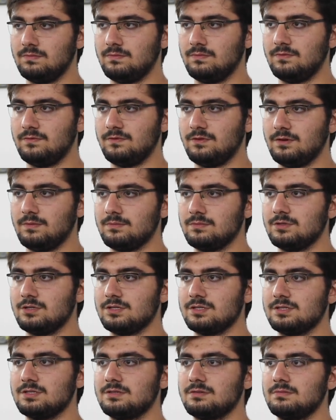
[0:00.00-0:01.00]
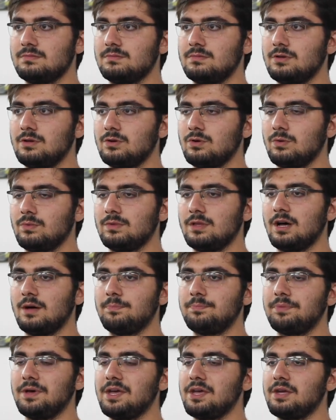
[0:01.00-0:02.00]
from just,
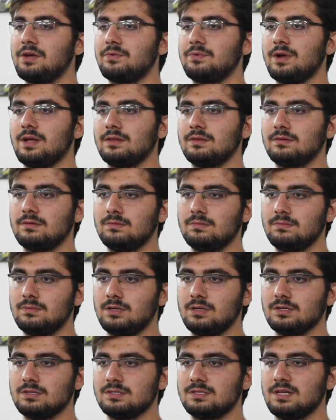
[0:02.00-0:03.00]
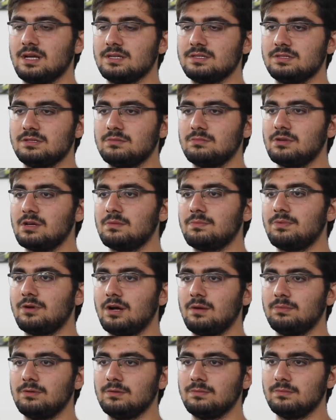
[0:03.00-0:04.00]
not paying rent, because that's their main
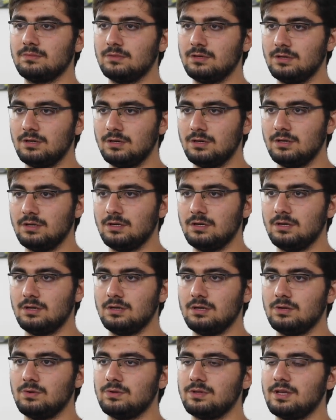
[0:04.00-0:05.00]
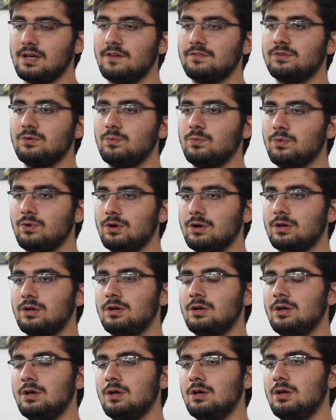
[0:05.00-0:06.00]
problem. They have to
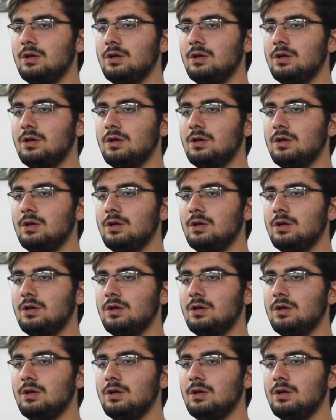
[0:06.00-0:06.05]
work